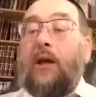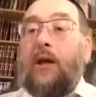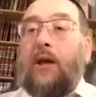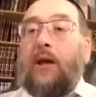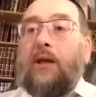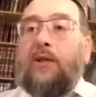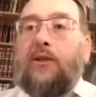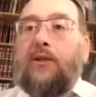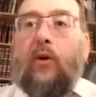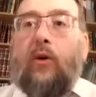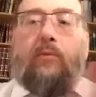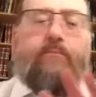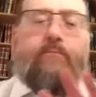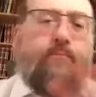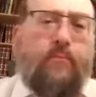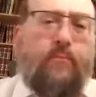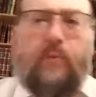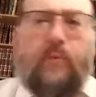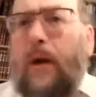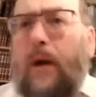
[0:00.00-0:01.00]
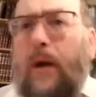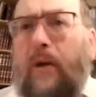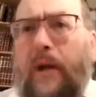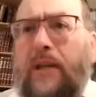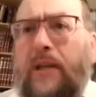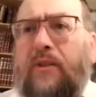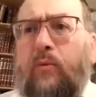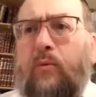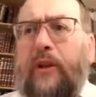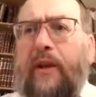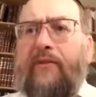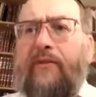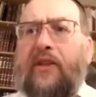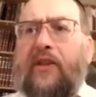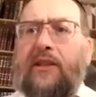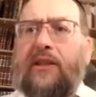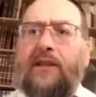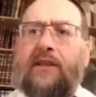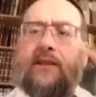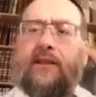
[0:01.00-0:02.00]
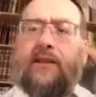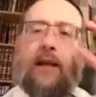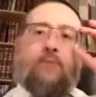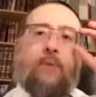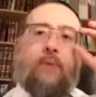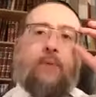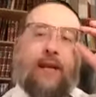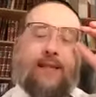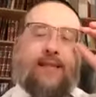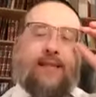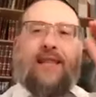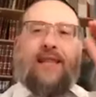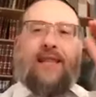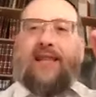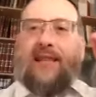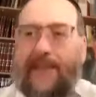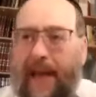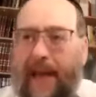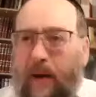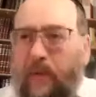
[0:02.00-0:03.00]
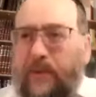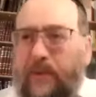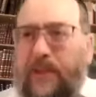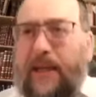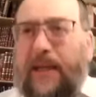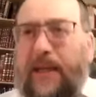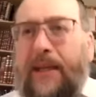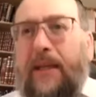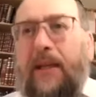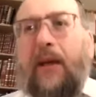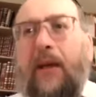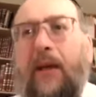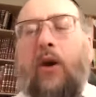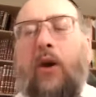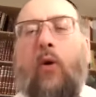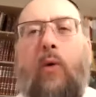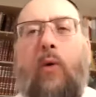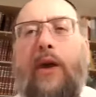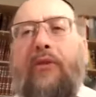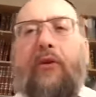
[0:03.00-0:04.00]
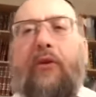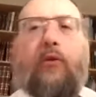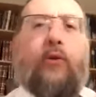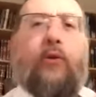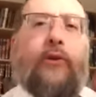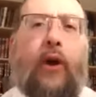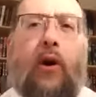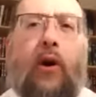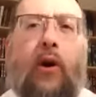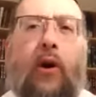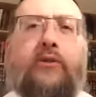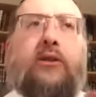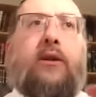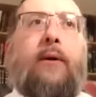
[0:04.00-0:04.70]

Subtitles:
So without going into whatever the detail is, but let's say there's a doubt in whether or not